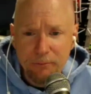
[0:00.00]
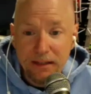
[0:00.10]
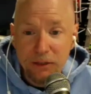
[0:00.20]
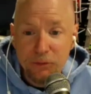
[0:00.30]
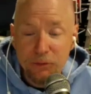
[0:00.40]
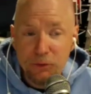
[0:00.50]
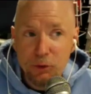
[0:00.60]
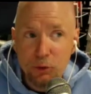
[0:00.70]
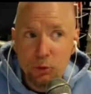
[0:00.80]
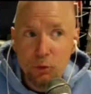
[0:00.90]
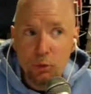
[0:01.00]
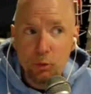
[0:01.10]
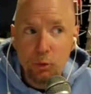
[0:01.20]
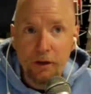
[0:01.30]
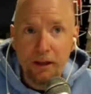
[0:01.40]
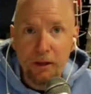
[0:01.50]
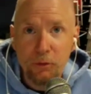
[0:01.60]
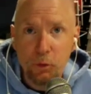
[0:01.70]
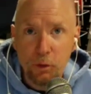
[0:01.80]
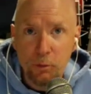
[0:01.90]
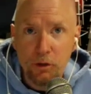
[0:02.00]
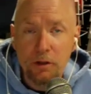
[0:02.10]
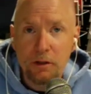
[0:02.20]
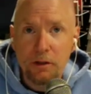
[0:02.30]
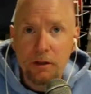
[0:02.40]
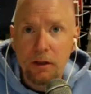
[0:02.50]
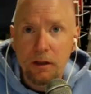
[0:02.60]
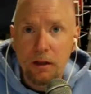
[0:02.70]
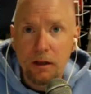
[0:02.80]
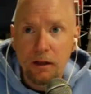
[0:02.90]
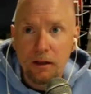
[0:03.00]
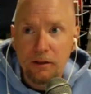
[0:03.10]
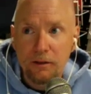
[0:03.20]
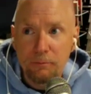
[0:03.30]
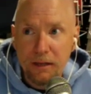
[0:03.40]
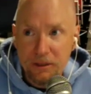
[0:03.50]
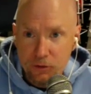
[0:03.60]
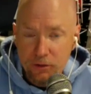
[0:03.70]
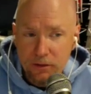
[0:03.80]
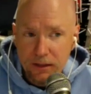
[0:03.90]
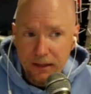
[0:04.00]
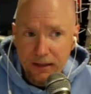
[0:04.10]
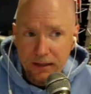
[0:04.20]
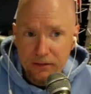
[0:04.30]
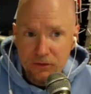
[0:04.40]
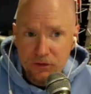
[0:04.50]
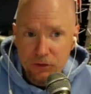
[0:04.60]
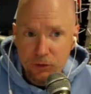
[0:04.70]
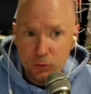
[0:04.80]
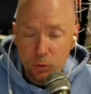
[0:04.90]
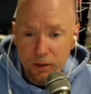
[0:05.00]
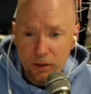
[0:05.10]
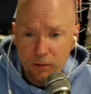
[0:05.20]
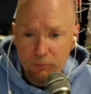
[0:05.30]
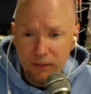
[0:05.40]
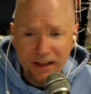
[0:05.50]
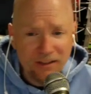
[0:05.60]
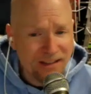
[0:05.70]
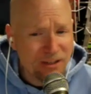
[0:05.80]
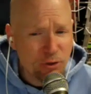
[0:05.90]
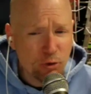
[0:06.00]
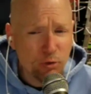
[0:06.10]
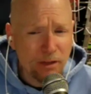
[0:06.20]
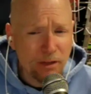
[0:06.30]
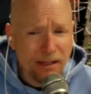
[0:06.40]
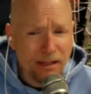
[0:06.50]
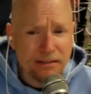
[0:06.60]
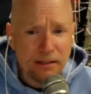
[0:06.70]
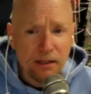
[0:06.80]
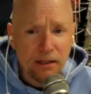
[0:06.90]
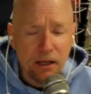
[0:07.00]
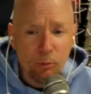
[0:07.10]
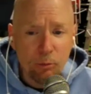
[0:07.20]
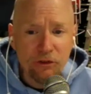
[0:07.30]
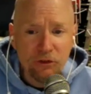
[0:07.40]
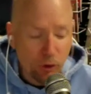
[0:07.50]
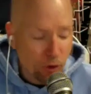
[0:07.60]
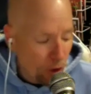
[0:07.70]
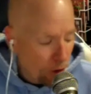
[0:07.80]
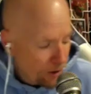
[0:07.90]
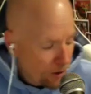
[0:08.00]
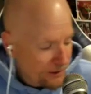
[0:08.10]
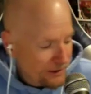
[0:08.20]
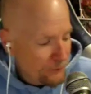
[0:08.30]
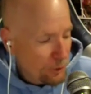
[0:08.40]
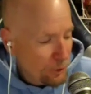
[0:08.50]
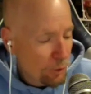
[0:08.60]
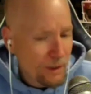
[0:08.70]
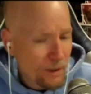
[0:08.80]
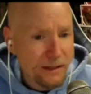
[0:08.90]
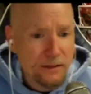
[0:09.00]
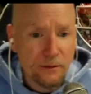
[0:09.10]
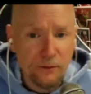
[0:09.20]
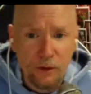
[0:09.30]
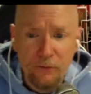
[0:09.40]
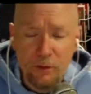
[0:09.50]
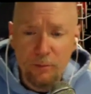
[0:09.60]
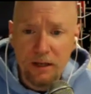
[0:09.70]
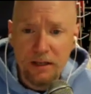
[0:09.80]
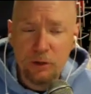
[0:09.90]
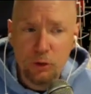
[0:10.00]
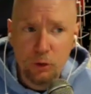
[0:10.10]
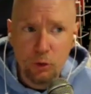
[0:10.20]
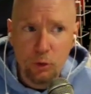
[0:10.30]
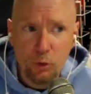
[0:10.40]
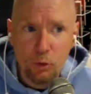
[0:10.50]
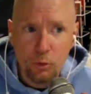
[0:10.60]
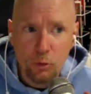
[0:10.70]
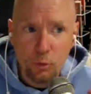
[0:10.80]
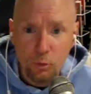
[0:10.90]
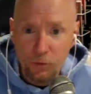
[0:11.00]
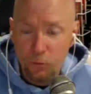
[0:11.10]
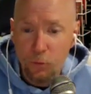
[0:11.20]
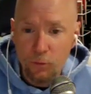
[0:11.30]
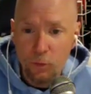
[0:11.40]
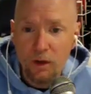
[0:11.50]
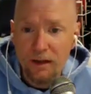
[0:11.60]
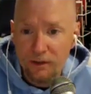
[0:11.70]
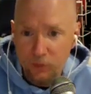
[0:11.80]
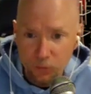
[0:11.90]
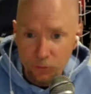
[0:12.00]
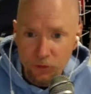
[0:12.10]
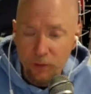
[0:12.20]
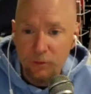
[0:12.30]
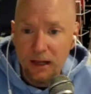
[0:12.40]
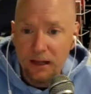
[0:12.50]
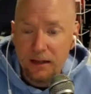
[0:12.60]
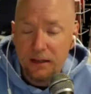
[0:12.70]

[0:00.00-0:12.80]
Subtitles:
if you were a former patron and you want to come back, it's not too late. We still are giving away, for everybody who was a former one and who's come back,